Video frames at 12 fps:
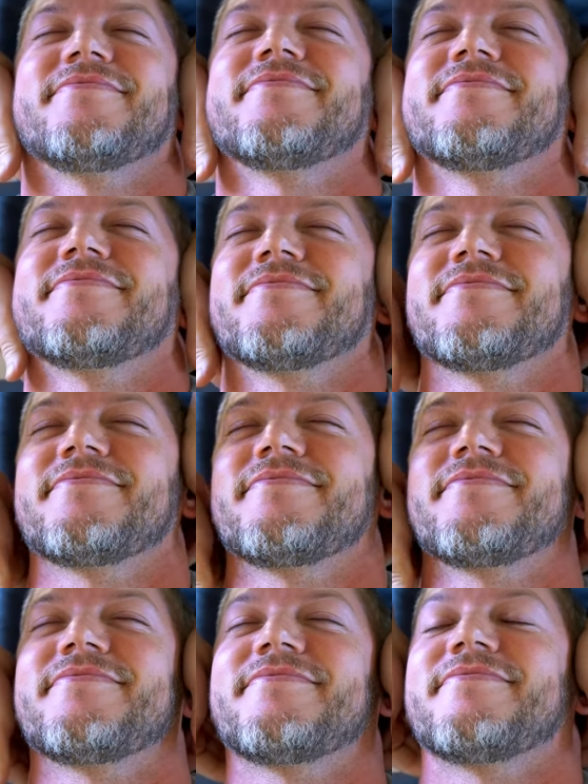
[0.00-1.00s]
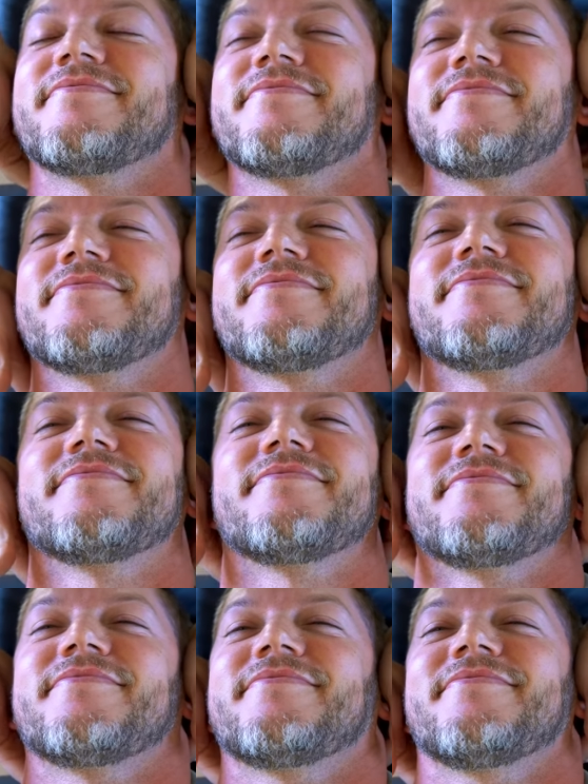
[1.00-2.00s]
I told Matt I had to sell him some crack
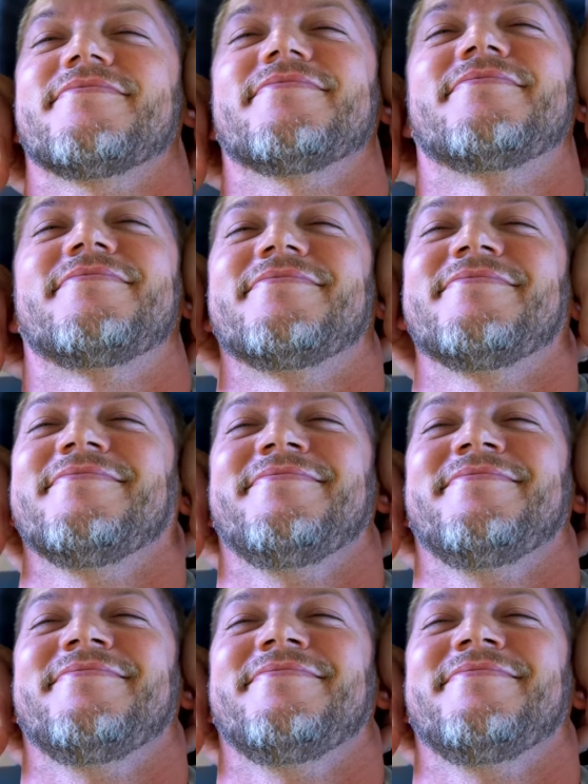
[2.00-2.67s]
on the internet, you know?